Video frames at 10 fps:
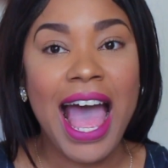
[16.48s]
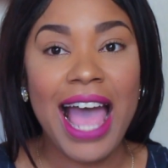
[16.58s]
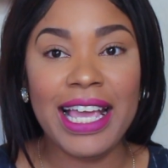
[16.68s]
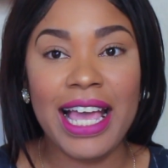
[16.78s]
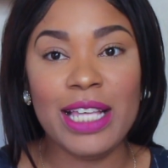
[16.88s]

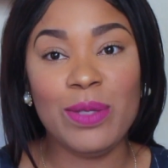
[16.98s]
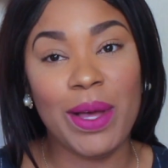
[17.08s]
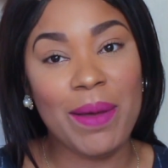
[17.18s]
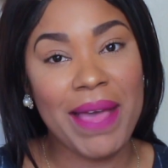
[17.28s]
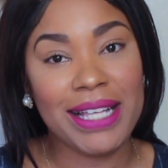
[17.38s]
Hi guys,
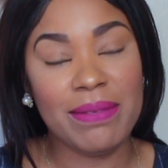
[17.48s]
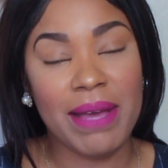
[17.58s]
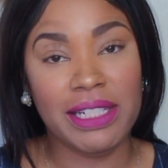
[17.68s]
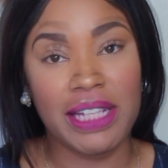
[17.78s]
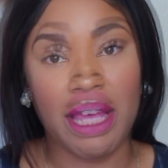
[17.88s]
welcome back to
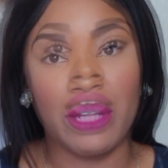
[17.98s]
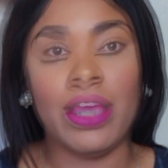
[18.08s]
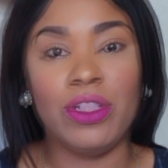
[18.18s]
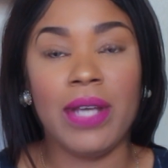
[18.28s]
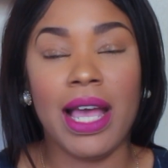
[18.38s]
my channel.
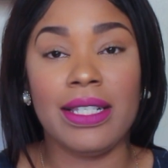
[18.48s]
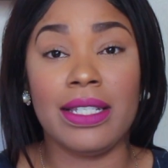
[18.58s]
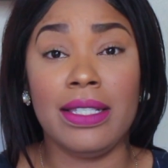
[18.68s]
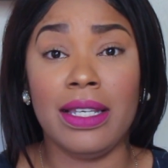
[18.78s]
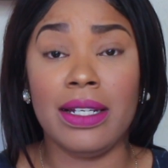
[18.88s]
As you guys
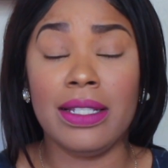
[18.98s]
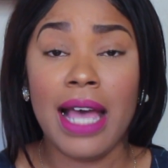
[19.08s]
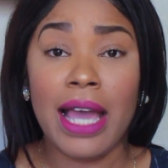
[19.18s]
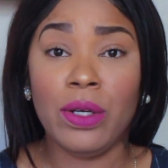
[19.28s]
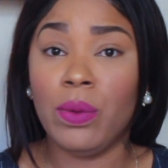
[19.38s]
can see in the
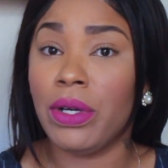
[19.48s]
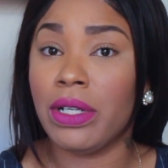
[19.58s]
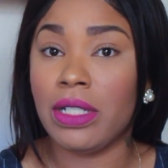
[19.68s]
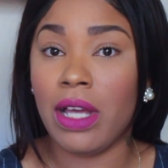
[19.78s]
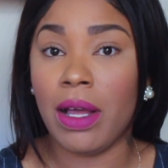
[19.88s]
title, we're
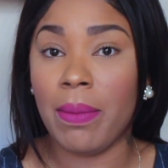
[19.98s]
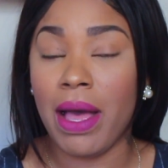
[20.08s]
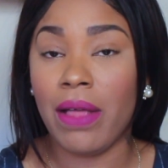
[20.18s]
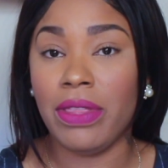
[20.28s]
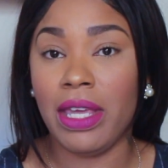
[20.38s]
going to talk
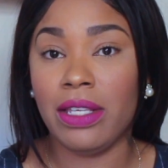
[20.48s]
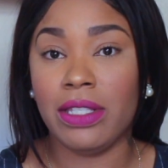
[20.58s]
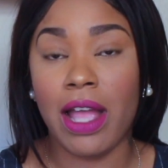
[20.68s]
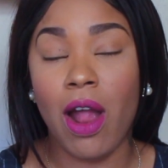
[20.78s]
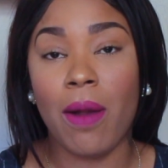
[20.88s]
about
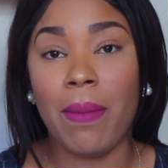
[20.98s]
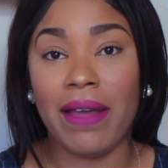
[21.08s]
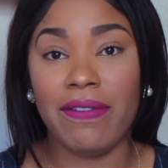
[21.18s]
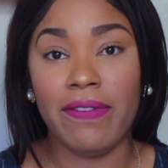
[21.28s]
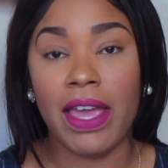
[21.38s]
things that are
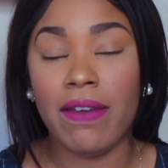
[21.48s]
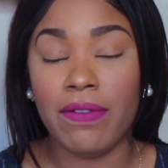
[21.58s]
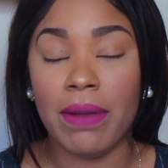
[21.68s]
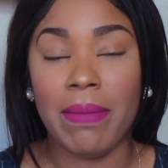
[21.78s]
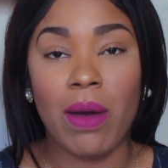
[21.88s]
my
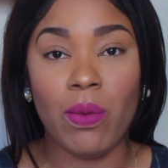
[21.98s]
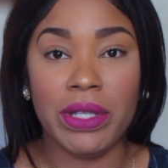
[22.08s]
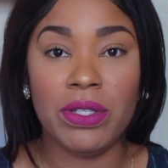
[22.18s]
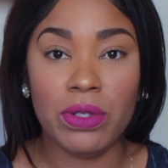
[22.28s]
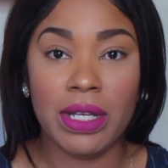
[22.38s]
favorite, my
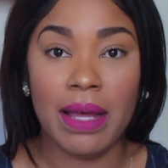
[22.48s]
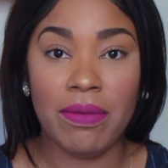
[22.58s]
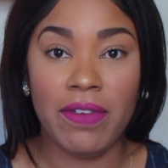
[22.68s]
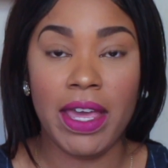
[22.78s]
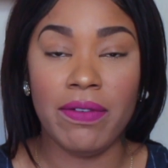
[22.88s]

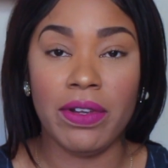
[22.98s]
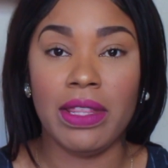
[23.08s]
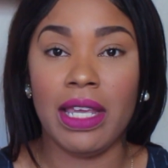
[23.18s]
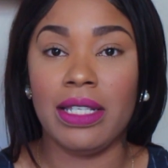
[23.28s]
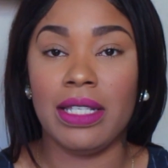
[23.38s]
wintertime
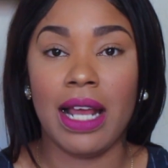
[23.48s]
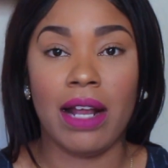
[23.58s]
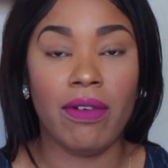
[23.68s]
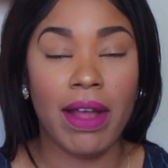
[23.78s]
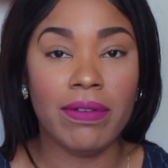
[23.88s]
favorite, things that
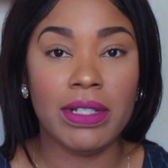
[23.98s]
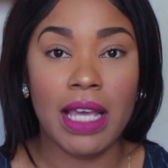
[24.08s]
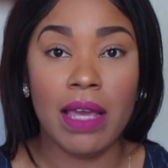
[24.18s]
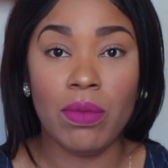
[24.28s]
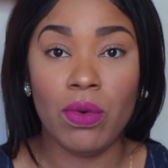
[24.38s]
I
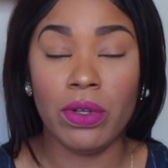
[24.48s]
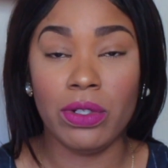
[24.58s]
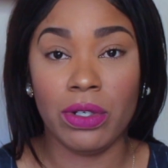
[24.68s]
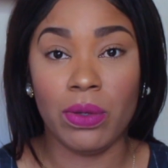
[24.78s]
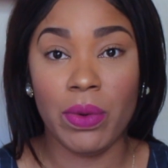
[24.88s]
gravitate more
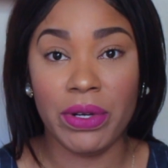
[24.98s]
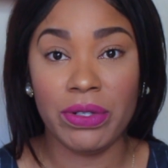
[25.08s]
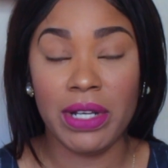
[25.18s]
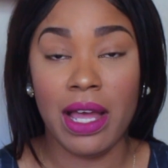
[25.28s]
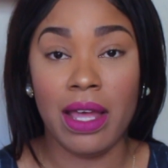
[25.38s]
during the
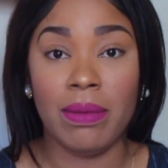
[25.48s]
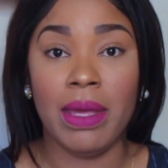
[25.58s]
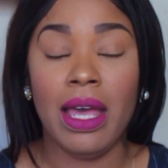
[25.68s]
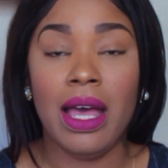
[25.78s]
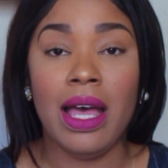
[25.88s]
winter time.